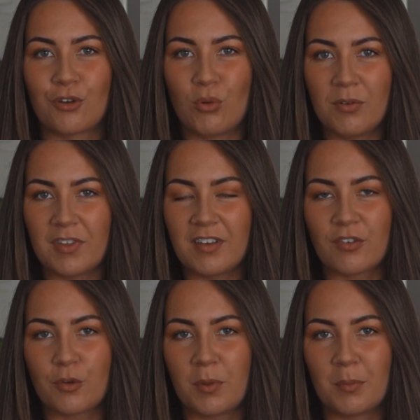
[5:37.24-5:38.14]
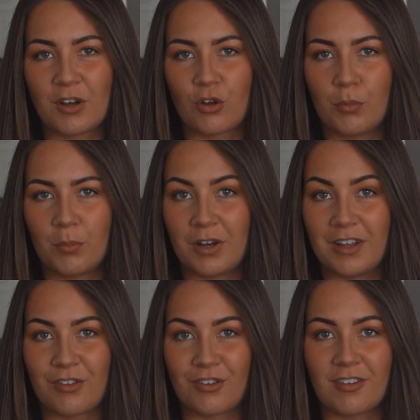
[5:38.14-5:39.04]
And all of these supplement
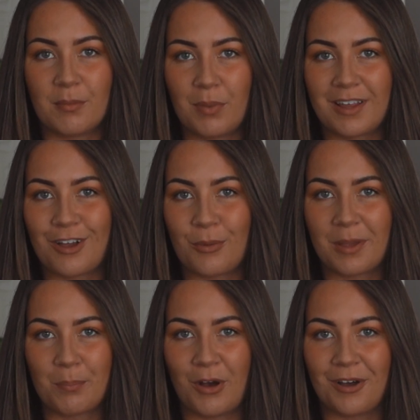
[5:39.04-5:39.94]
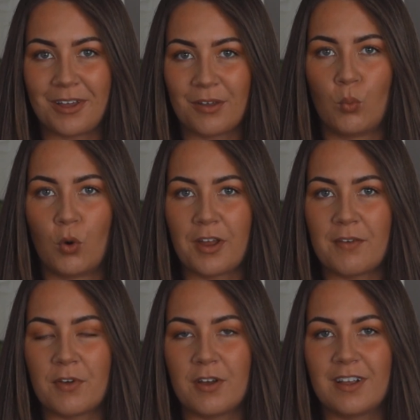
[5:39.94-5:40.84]
companies are simply going by
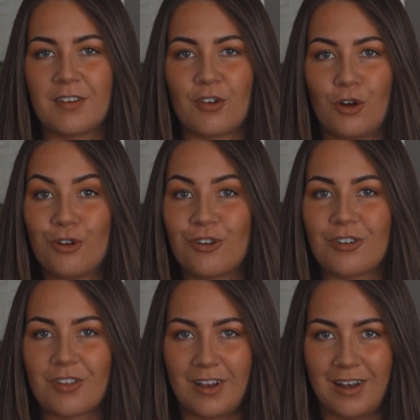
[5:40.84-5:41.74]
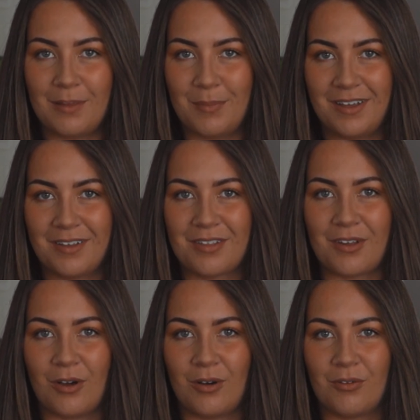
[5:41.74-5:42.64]
whatever is under the limit
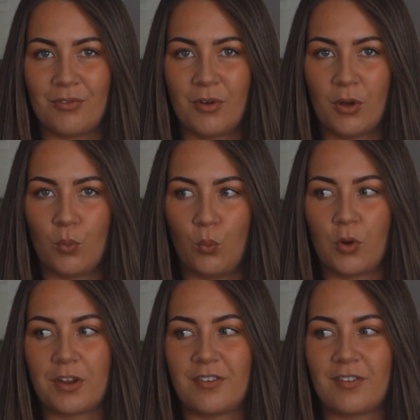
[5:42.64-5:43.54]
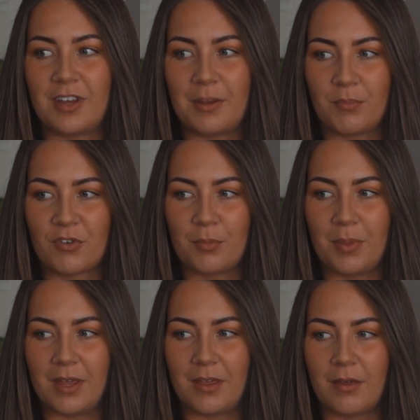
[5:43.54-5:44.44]
of what is deemed to
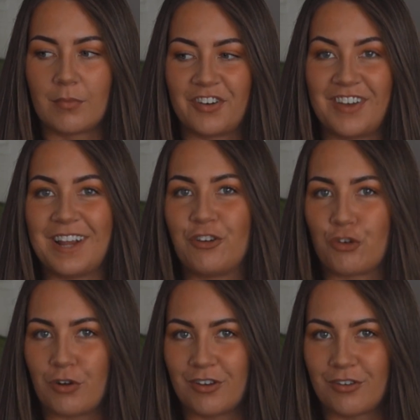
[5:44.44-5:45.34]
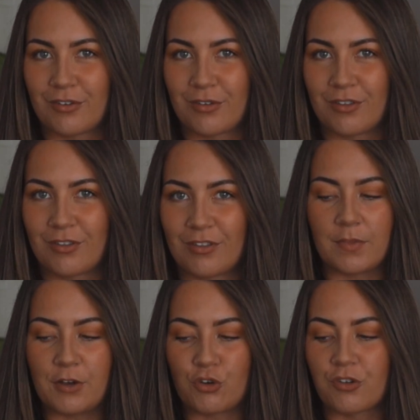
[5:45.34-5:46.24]
be dangerous.
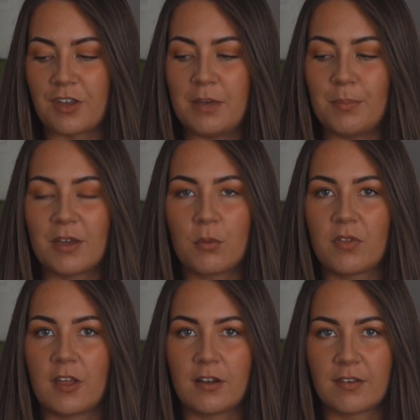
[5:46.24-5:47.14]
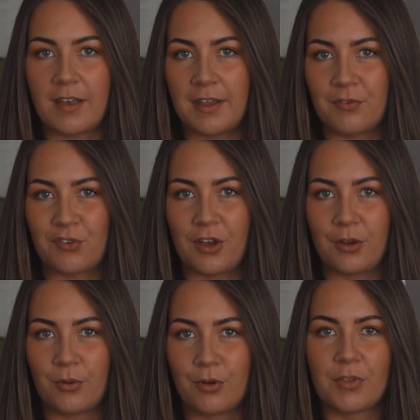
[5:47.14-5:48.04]
They're just keeping within a safe
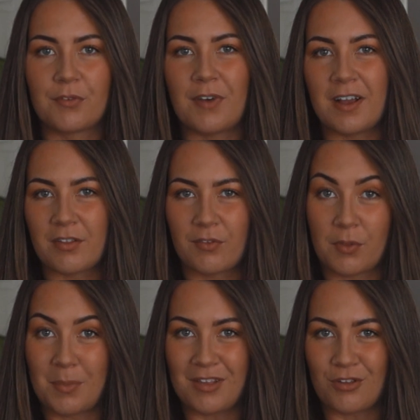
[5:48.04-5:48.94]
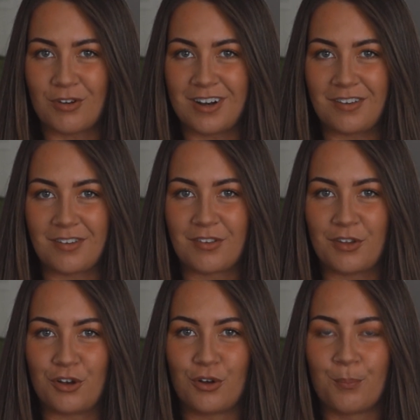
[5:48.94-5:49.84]
zone. But the fact of the matter is
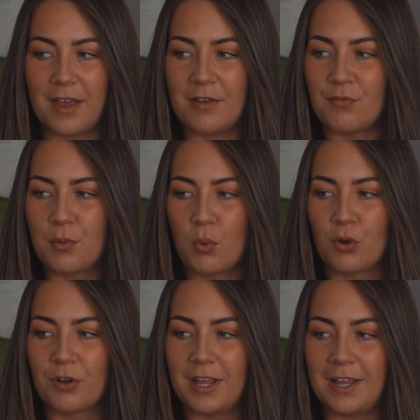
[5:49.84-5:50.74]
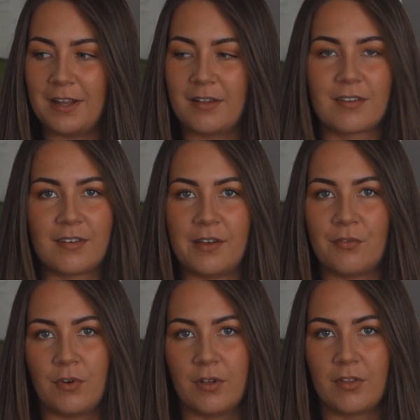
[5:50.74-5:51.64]
that everyone eats
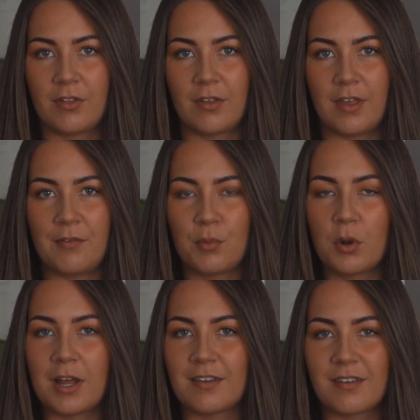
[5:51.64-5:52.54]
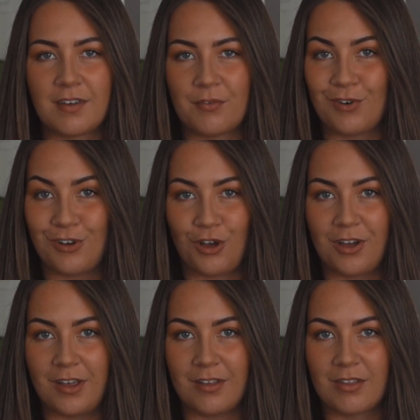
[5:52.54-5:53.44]
different. Everyone has a different
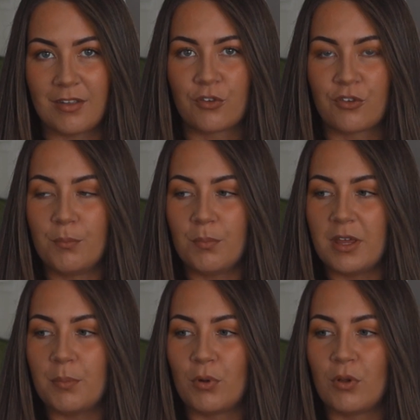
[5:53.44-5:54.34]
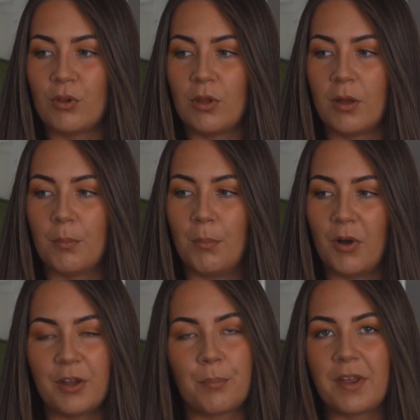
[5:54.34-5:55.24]
diet. Some people
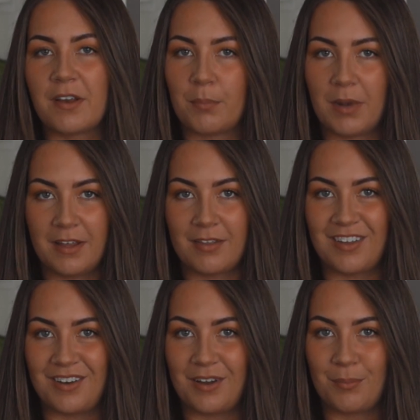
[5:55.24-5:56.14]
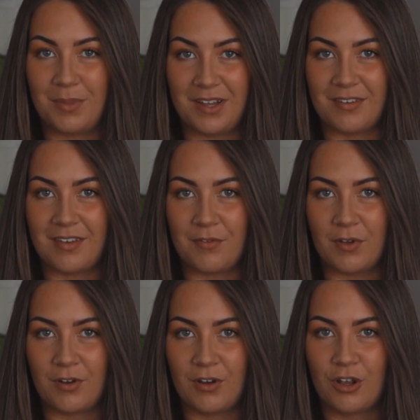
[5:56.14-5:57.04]
might be depleted in
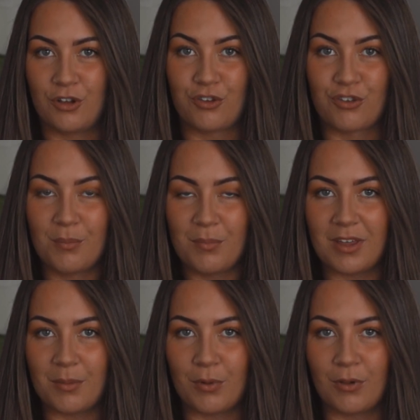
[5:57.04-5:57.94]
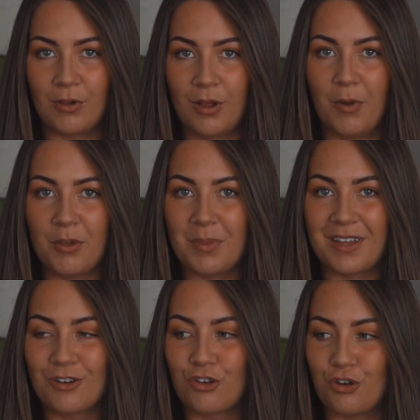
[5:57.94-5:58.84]
B7. And some people might
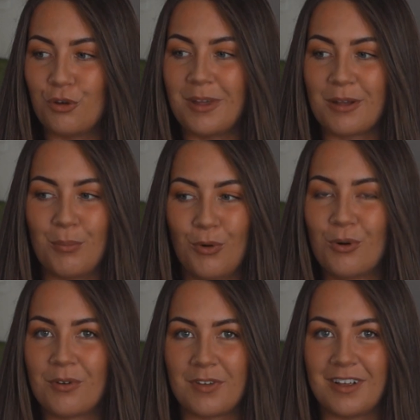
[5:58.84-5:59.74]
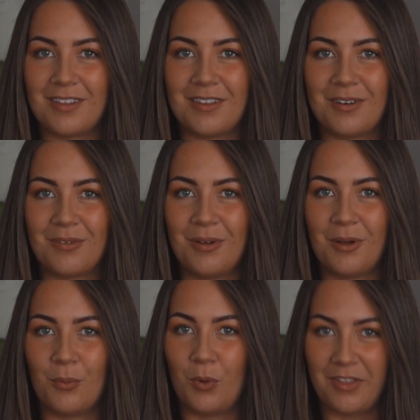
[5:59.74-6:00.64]
be consuming more of it than
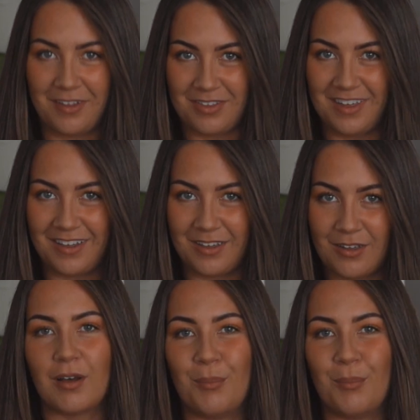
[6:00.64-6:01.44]
what they think.